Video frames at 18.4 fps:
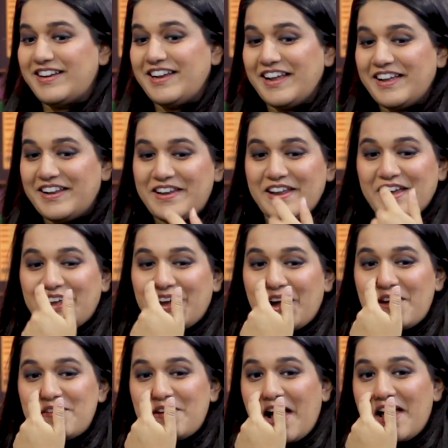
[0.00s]

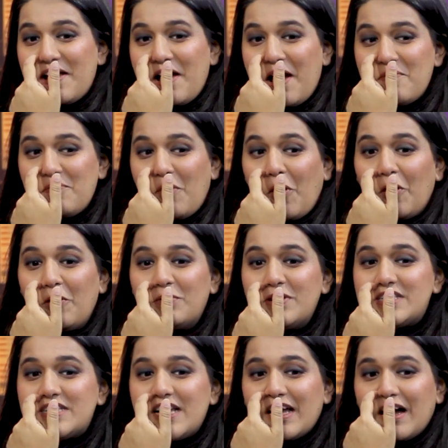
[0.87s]
I'm
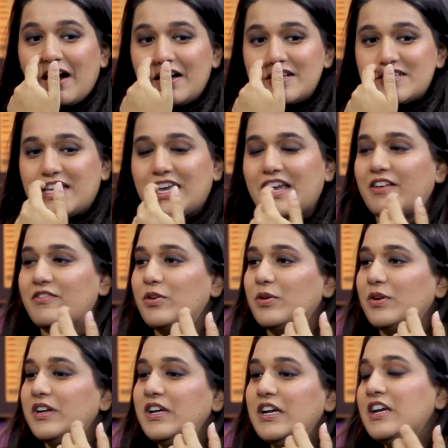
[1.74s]
always like asking
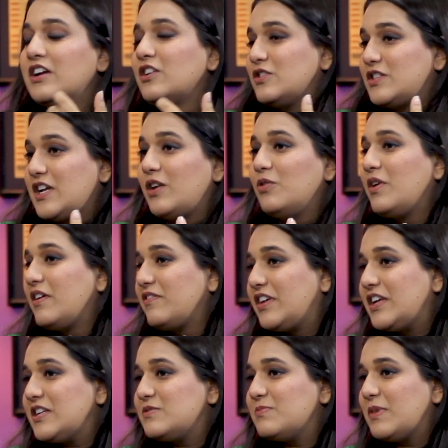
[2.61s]
everyone because I don't have
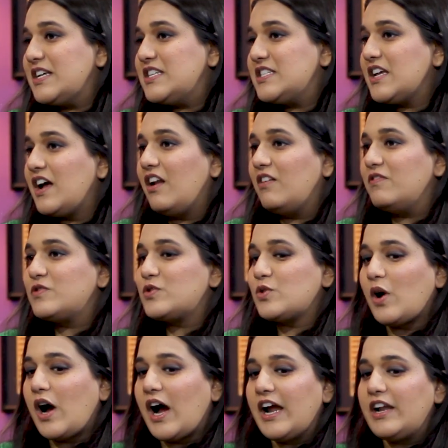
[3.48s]
kids myself,
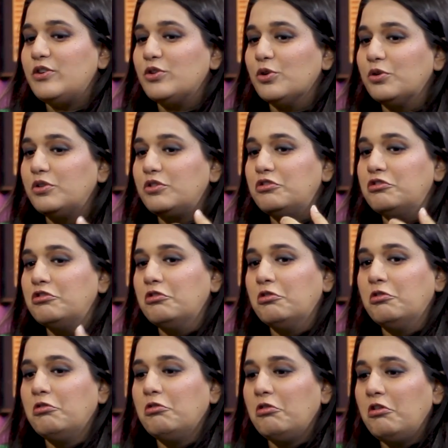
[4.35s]
so I don't
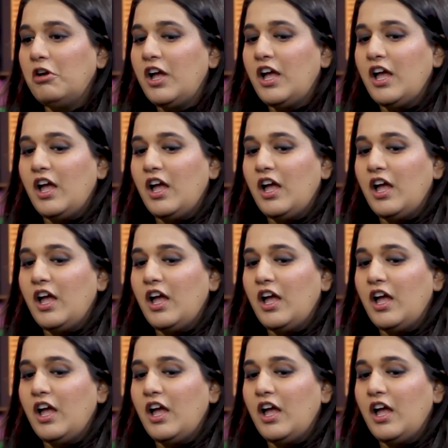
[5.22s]
know